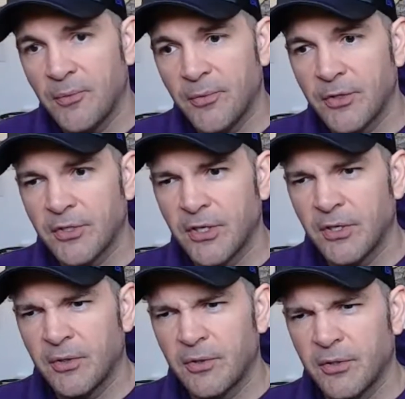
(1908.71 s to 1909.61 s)
there's
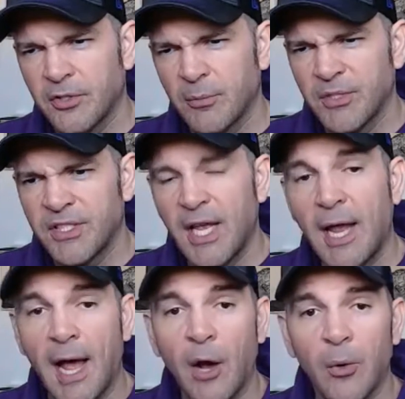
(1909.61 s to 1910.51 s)
some set
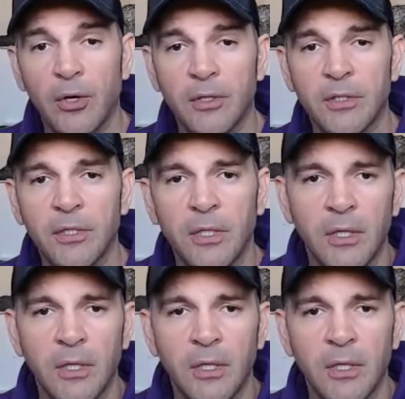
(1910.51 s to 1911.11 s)
hours